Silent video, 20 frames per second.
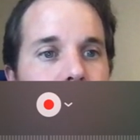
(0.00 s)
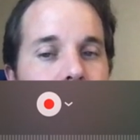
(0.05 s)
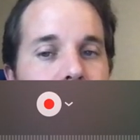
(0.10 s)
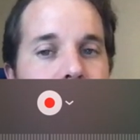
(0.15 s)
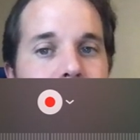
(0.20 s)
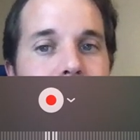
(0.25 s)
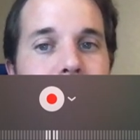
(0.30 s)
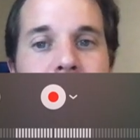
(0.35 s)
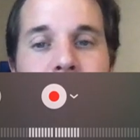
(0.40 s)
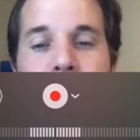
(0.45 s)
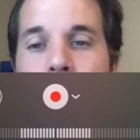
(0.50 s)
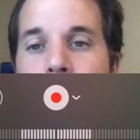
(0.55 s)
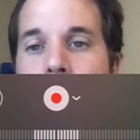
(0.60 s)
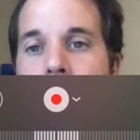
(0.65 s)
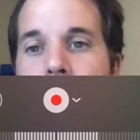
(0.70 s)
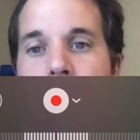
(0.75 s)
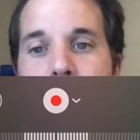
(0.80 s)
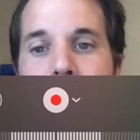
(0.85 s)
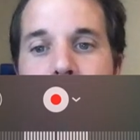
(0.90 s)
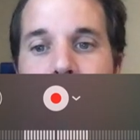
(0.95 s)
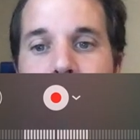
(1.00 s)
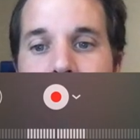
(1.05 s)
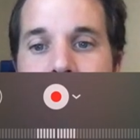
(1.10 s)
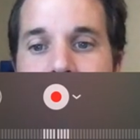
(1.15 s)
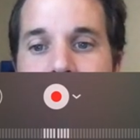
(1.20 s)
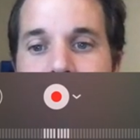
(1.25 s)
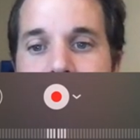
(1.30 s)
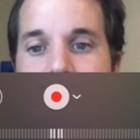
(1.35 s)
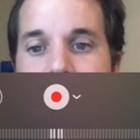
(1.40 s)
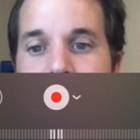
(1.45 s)
And this will all be
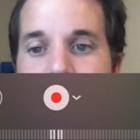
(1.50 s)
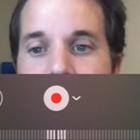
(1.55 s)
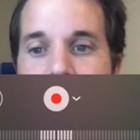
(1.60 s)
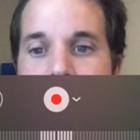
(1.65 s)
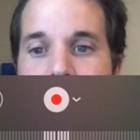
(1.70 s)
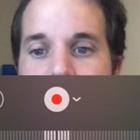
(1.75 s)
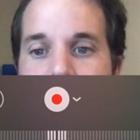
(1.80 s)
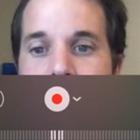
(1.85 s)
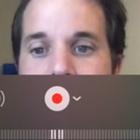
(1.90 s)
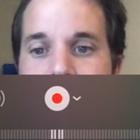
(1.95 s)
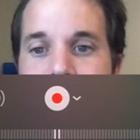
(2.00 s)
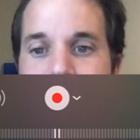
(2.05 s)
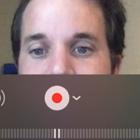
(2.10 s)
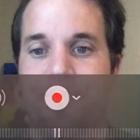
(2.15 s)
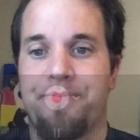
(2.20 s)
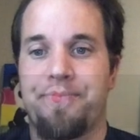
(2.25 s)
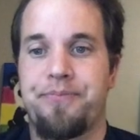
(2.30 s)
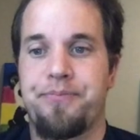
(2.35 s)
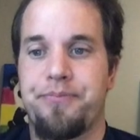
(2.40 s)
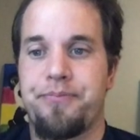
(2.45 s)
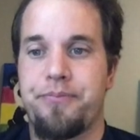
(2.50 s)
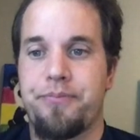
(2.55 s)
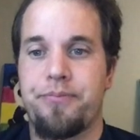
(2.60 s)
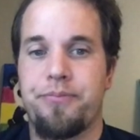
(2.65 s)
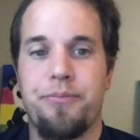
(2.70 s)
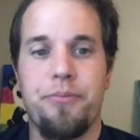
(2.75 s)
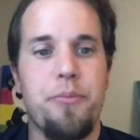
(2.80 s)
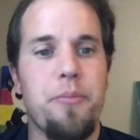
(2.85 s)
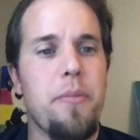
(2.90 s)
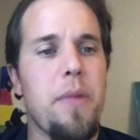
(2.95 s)
linked on
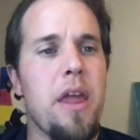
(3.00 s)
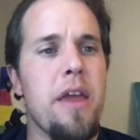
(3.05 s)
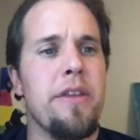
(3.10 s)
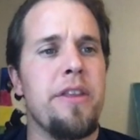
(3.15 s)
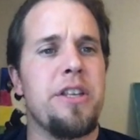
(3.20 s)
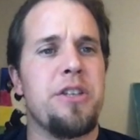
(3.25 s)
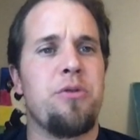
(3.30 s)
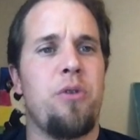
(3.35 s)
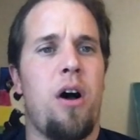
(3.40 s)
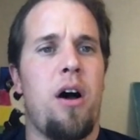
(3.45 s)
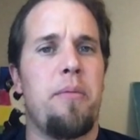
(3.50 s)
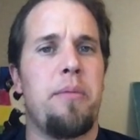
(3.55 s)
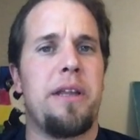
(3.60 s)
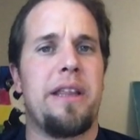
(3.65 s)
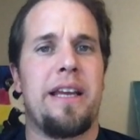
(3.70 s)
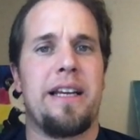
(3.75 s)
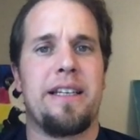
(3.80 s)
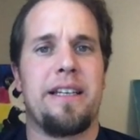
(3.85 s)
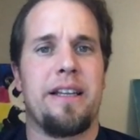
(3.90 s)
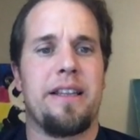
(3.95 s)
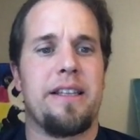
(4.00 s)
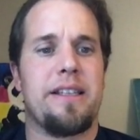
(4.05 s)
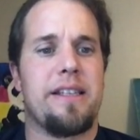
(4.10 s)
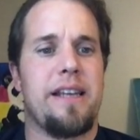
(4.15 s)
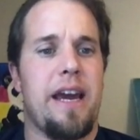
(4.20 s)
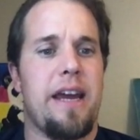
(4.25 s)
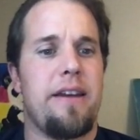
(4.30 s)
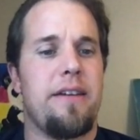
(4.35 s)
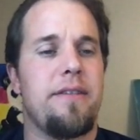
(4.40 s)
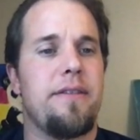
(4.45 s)
the
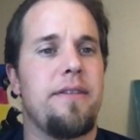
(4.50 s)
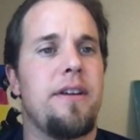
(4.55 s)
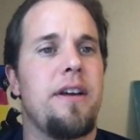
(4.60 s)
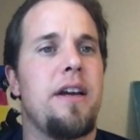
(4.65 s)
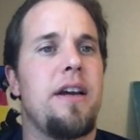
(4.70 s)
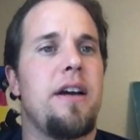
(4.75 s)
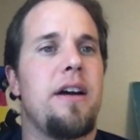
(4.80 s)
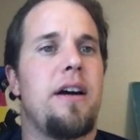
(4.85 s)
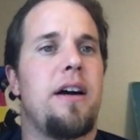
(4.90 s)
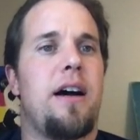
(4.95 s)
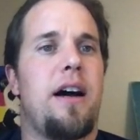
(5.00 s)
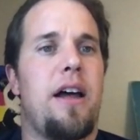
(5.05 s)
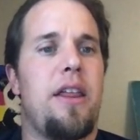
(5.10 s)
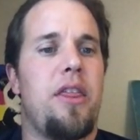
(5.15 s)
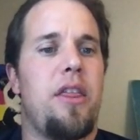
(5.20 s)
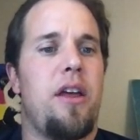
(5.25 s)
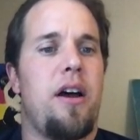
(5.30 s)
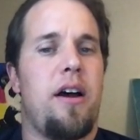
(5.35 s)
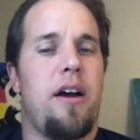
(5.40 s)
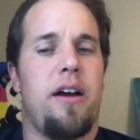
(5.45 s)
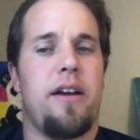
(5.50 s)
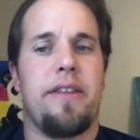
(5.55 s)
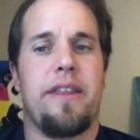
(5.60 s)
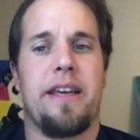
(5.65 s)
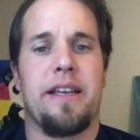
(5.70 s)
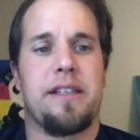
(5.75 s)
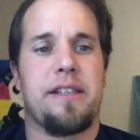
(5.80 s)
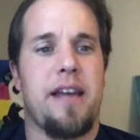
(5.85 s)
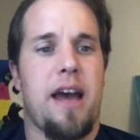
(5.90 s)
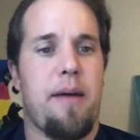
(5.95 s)
site on the
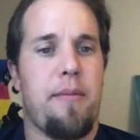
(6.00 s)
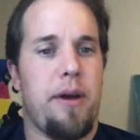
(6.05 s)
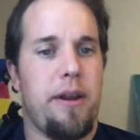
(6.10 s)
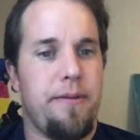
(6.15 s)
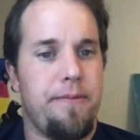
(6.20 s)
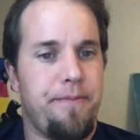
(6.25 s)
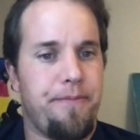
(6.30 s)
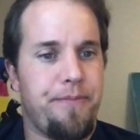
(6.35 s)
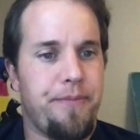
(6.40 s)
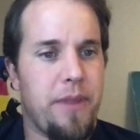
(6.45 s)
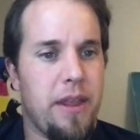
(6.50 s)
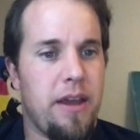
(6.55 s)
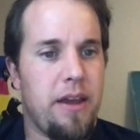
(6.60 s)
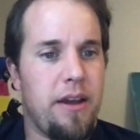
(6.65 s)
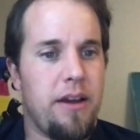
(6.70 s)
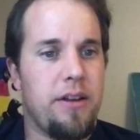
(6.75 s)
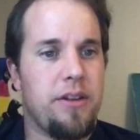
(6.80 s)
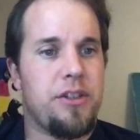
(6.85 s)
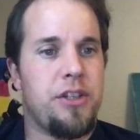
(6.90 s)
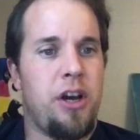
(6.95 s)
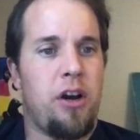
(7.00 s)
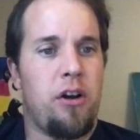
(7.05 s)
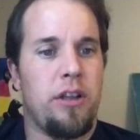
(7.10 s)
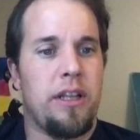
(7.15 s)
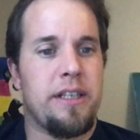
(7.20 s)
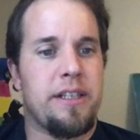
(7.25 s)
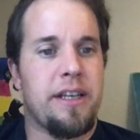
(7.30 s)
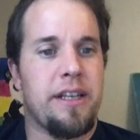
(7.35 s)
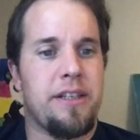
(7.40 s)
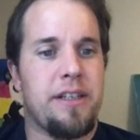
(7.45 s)
assignment. So
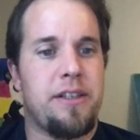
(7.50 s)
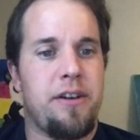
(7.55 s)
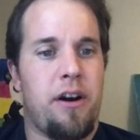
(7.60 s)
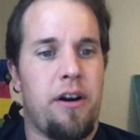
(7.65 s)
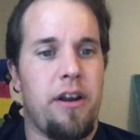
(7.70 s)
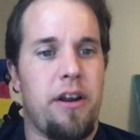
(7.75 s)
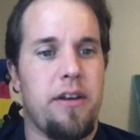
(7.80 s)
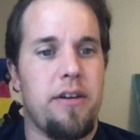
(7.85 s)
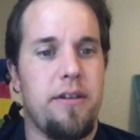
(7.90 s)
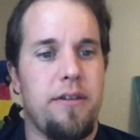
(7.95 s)
let's get started.